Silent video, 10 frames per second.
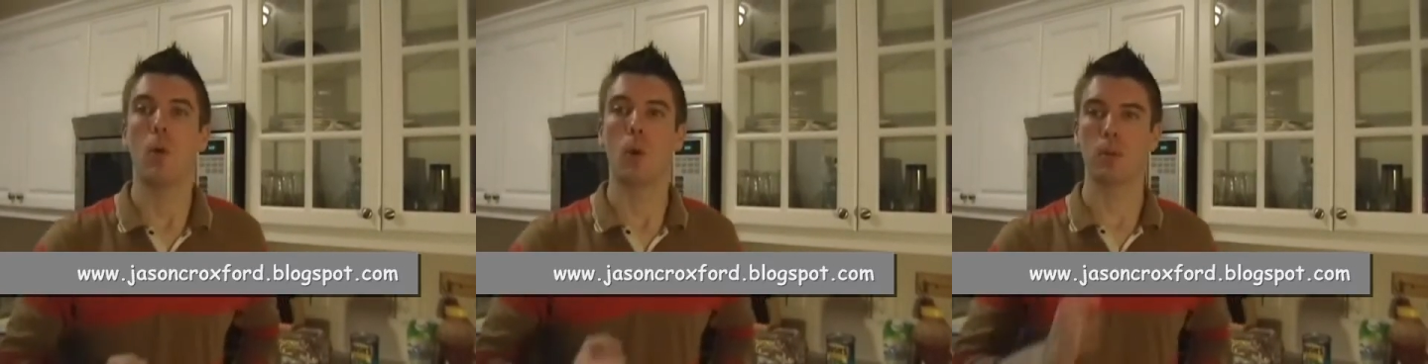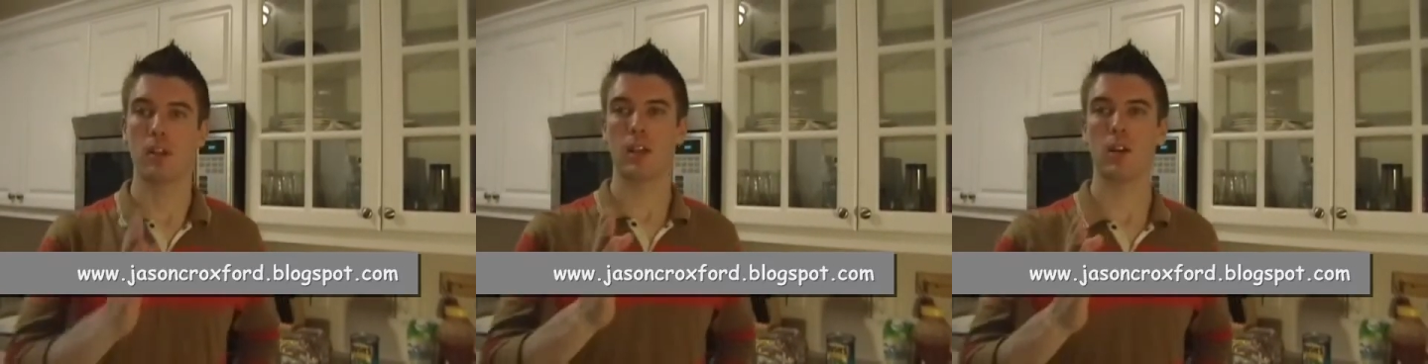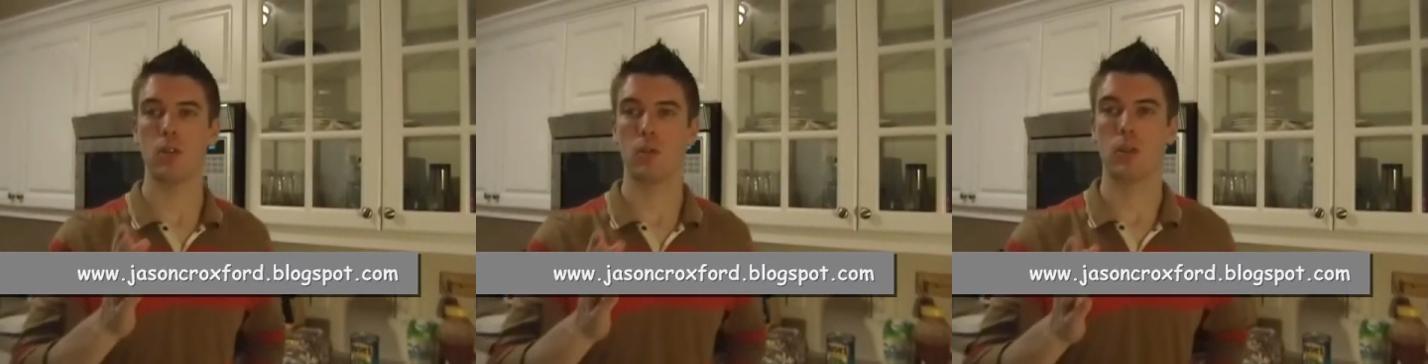What I'm going to
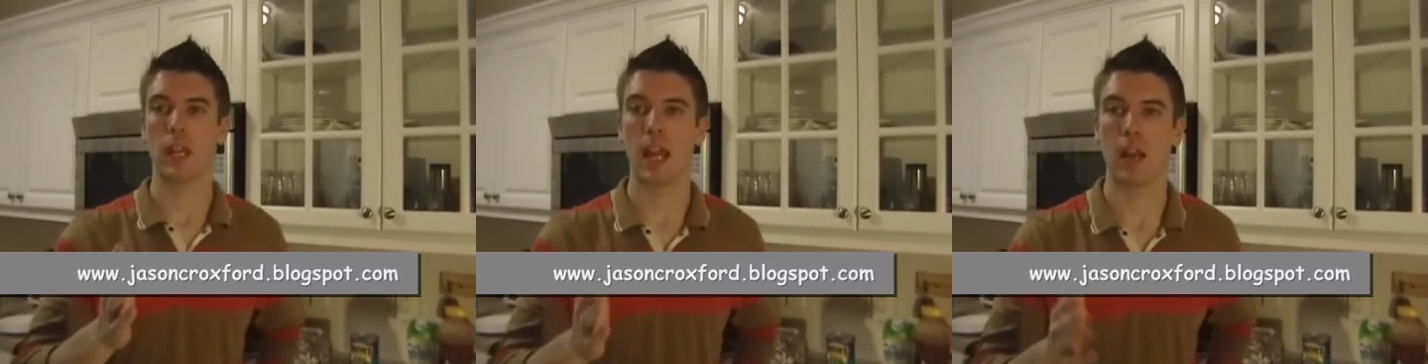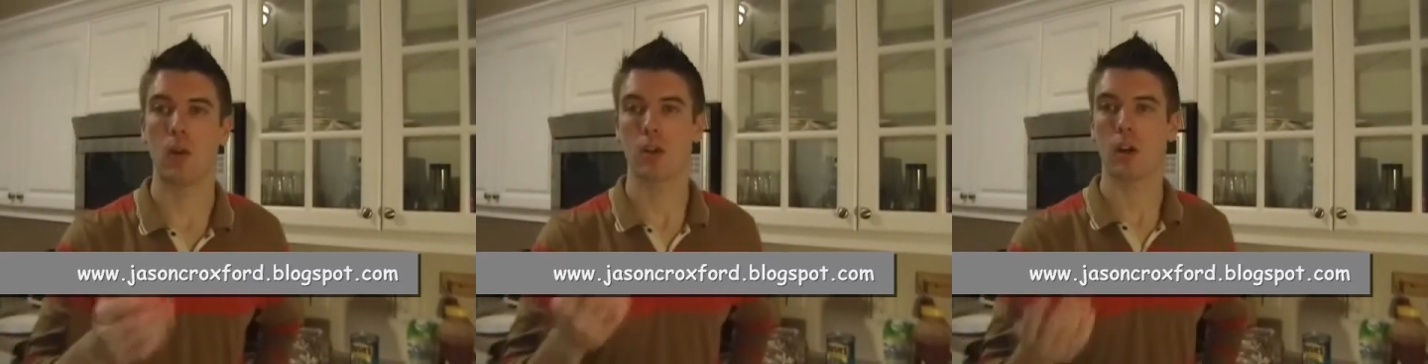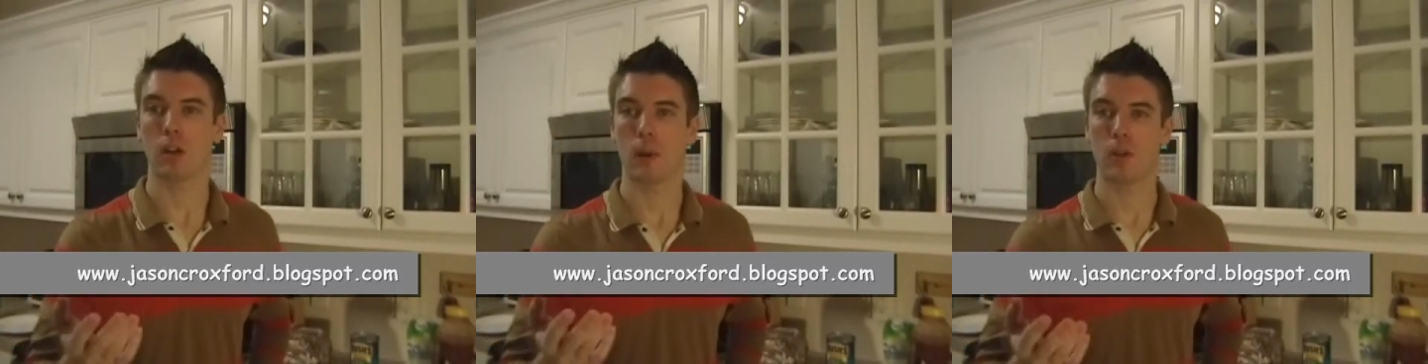tell you today or
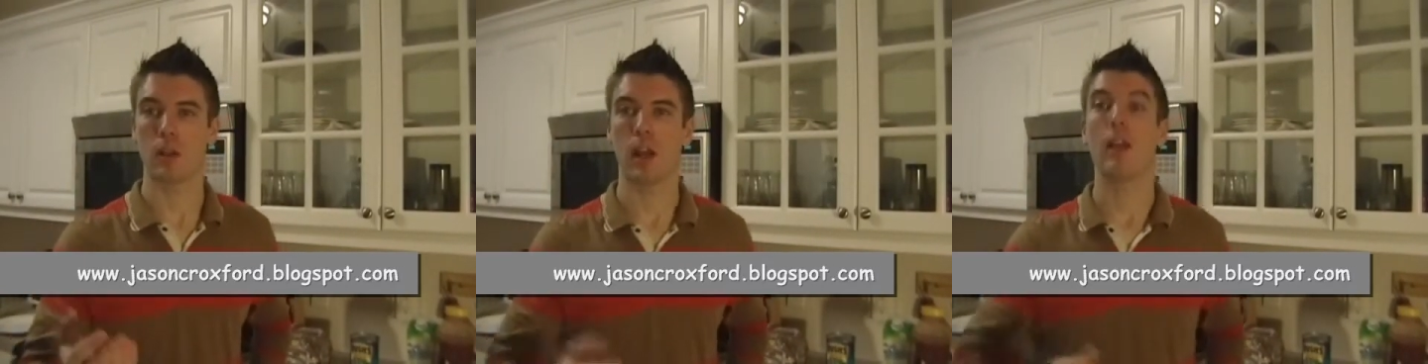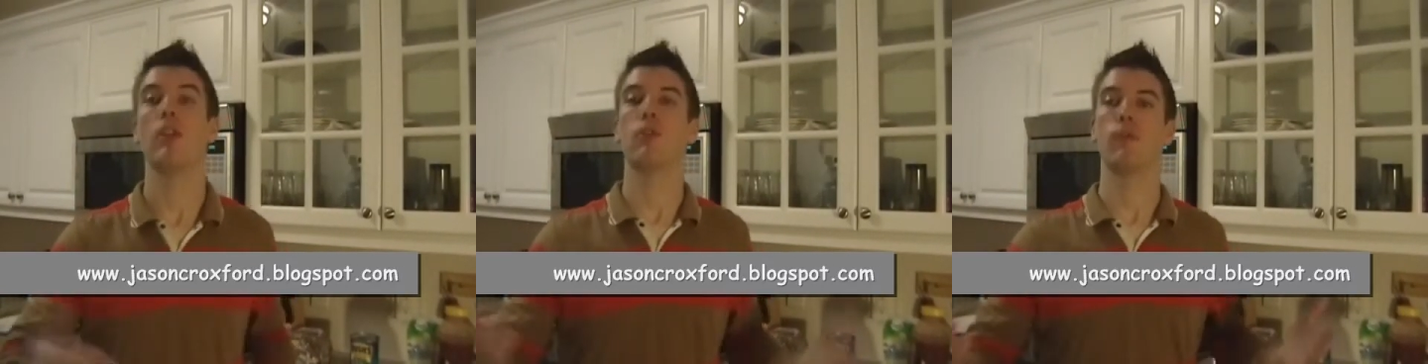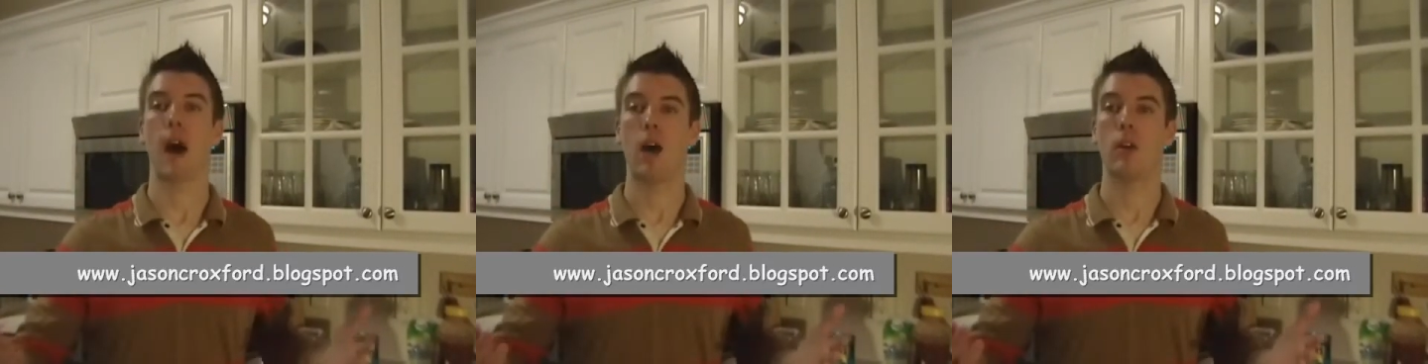talk about today is
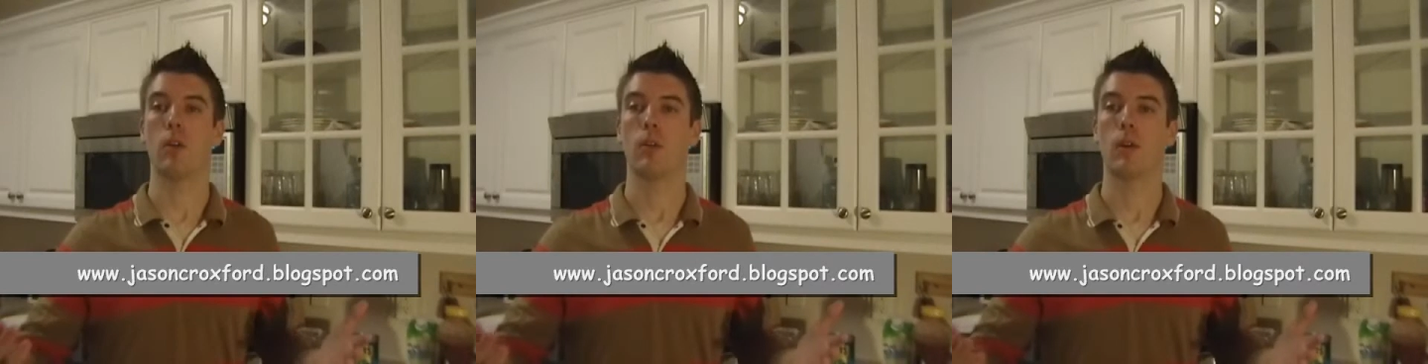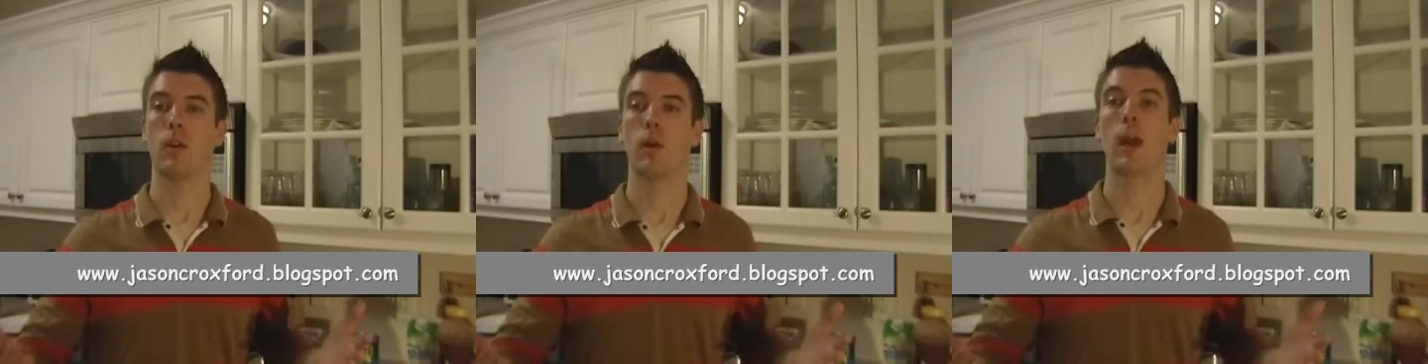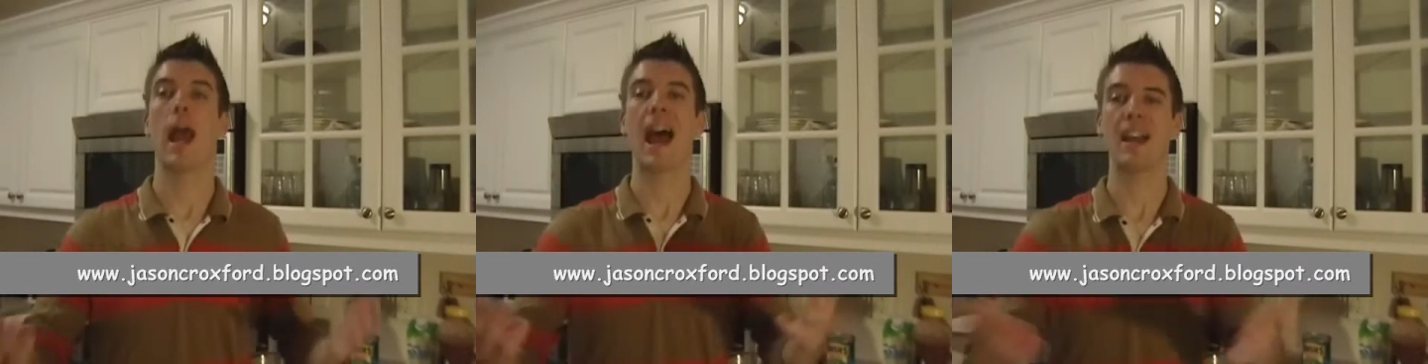value.
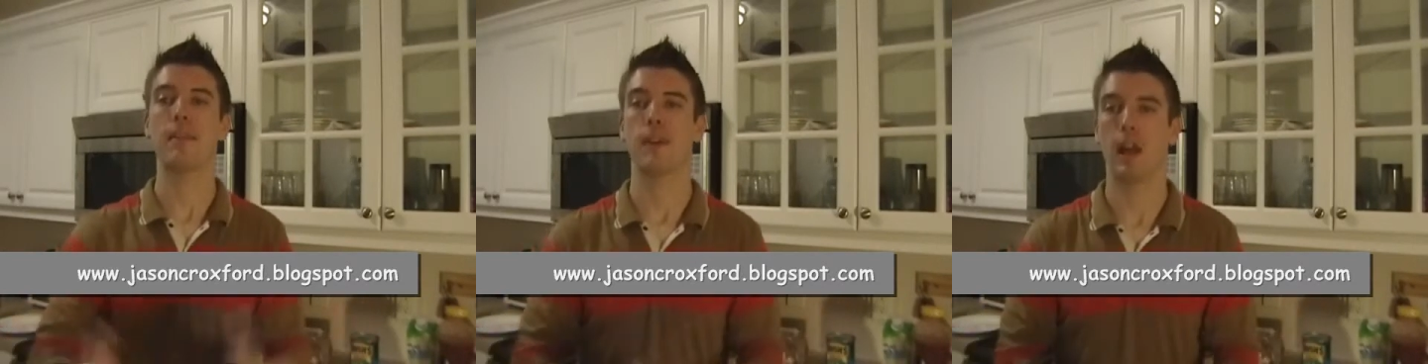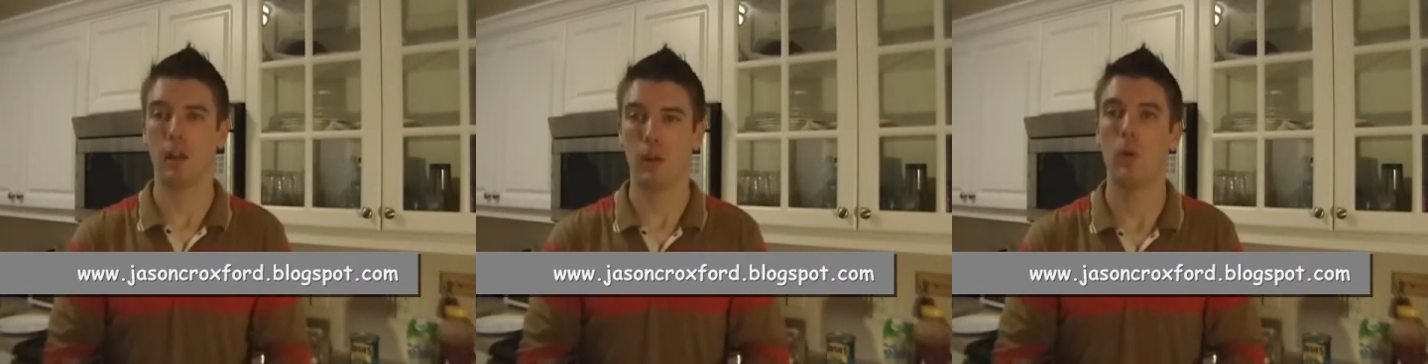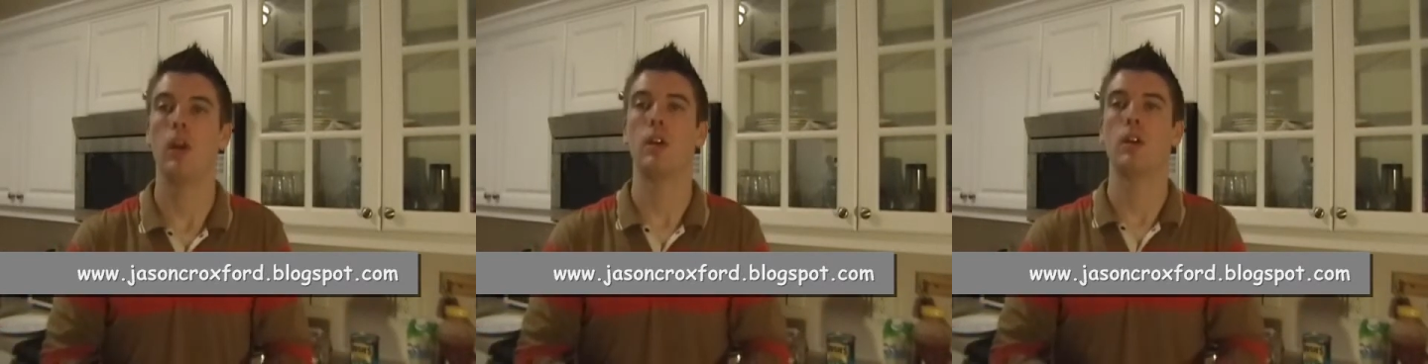Okay, adding value